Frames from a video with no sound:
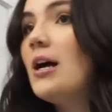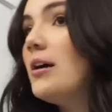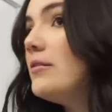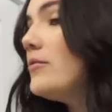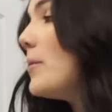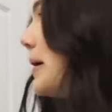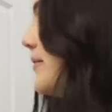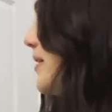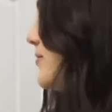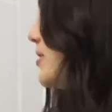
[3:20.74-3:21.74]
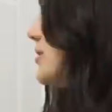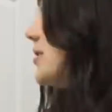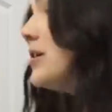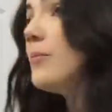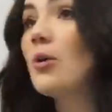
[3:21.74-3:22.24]
of my favorite
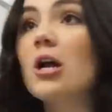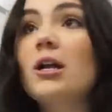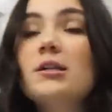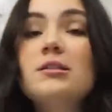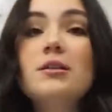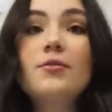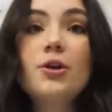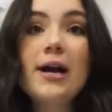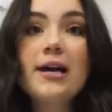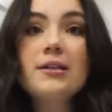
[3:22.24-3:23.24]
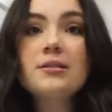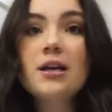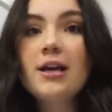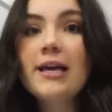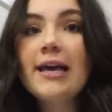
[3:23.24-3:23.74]
products for you guys
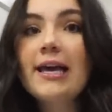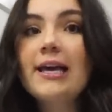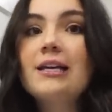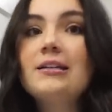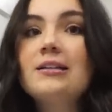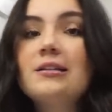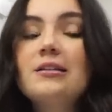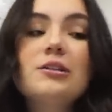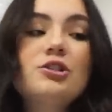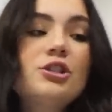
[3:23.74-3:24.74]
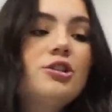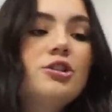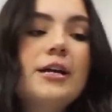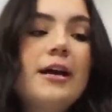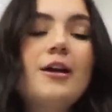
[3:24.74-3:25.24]
and just
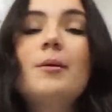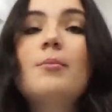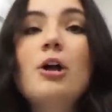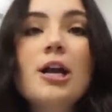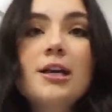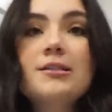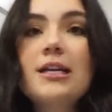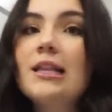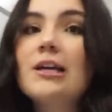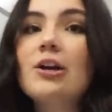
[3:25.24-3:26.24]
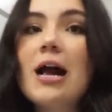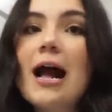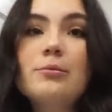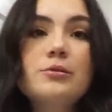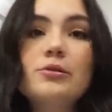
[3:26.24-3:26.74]
share products that I think are
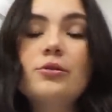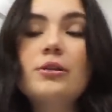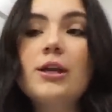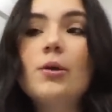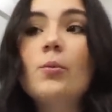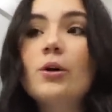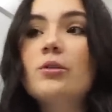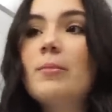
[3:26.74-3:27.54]
absolutely worth